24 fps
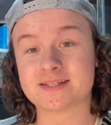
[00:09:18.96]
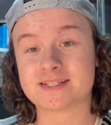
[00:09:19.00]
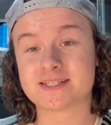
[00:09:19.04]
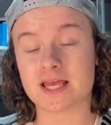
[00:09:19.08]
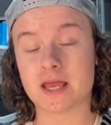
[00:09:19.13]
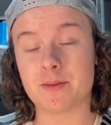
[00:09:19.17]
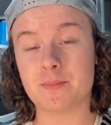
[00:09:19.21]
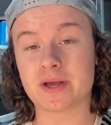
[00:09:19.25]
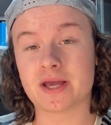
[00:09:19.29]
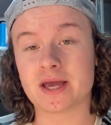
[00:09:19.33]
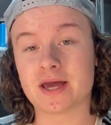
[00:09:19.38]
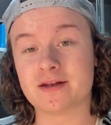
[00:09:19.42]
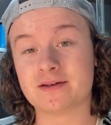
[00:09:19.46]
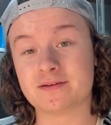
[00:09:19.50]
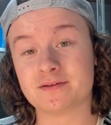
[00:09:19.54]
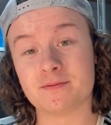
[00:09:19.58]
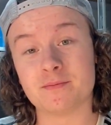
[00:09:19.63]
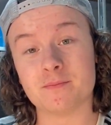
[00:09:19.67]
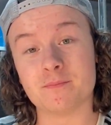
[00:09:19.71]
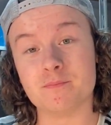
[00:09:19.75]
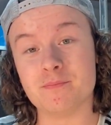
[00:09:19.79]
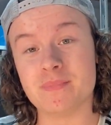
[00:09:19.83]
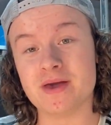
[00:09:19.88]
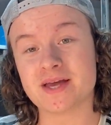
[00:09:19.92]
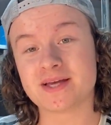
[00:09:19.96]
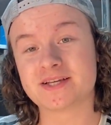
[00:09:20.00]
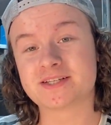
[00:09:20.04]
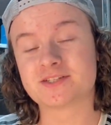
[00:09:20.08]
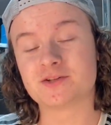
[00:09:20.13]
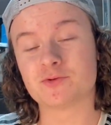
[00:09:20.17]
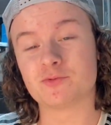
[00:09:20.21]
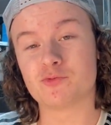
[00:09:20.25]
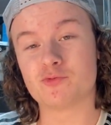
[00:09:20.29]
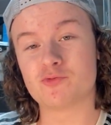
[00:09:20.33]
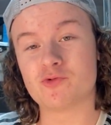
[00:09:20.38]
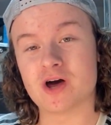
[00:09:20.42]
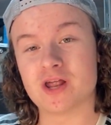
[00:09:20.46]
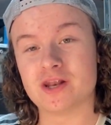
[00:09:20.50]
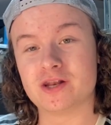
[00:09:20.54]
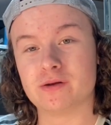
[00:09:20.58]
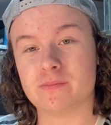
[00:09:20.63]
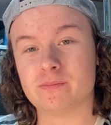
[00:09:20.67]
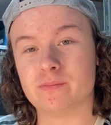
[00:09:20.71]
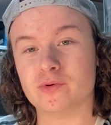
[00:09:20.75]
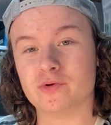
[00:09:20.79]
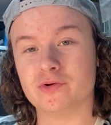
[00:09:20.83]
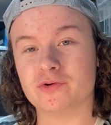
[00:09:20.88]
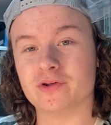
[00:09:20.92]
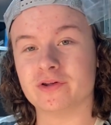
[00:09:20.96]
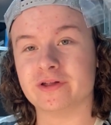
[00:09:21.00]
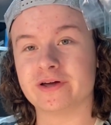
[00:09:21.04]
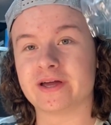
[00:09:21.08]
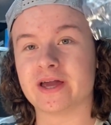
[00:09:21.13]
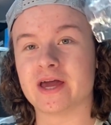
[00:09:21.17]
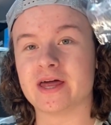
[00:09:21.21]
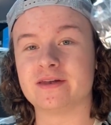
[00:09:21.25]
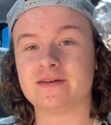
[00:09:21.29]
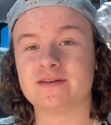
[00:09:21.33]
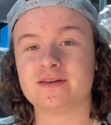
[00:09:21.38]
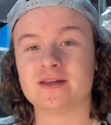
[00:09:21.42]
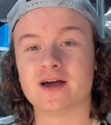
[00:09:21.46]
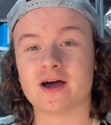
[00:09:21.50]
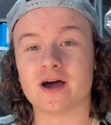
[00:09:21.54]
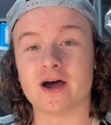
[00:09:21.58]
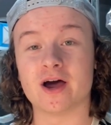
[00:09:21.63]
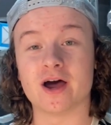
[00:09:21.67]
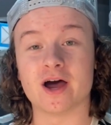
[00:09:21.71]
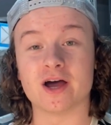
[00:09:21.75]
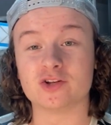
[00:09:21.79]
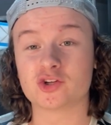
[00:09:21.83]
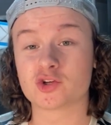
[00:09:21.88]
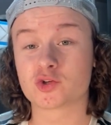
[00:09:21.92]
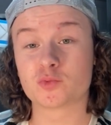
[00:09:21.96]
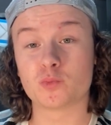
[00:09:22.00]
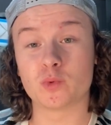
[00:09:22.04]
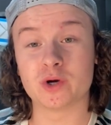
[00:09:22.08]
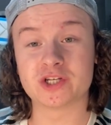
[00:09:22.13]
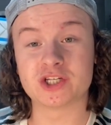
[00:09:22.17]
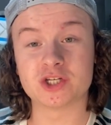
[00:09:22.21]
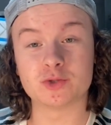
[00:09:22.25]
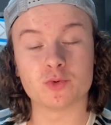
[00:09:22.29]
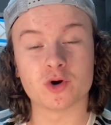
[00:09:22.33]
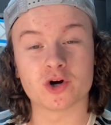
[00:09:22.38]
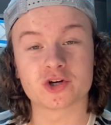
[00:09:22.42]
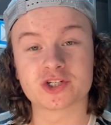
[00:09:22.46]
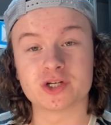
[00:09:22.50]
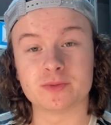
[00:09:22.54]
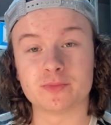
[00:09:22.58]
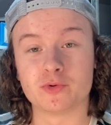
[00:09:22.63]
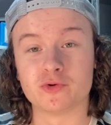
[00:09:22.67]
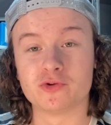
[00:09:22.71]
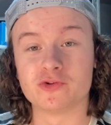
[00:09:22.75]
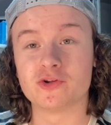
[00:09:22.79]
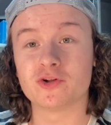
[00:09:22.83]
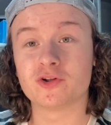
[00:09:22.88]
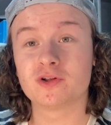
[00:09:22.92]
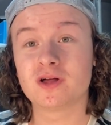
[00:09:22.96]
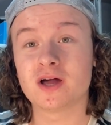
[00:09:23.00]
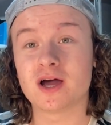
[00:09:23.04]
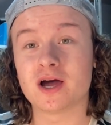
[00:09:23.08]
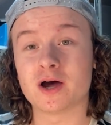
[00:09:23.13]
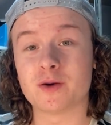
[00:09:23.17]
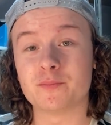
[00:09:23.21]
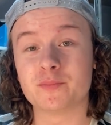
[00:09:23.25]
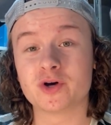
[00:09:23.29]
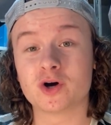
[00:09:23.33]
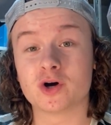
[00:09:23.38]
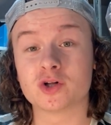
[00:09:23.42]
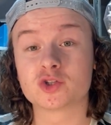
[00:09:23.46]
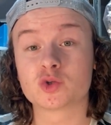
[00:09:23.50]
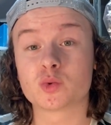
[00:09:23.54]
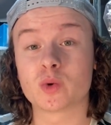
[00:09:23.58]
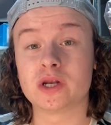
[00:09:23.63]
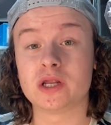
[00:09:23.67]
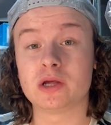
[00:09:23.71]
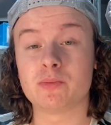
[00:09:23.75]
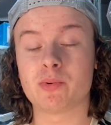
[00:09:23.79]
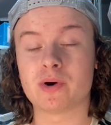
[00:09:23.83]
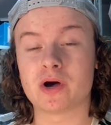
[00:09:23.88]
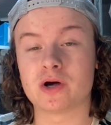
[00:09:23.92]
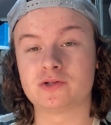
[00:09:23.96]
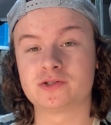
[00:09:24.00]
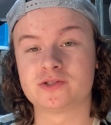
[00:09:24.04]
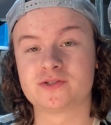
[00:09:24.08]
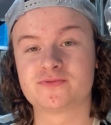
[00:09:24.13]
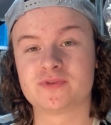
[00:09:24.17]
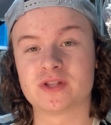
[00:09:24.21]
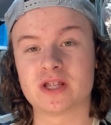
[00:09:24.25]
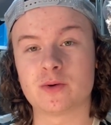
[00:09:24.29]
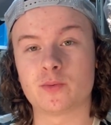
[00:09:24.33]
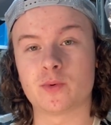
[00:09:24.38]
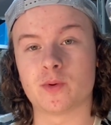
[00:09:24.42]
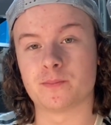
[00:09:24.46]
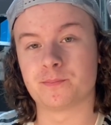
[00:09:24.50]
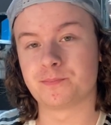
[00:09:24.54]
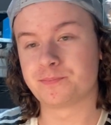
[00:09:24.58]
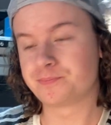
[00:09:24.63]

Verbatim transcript: same again, mixed random bundle again. Uh, just wishy-washy bundle, and we got twenty pounds for that one.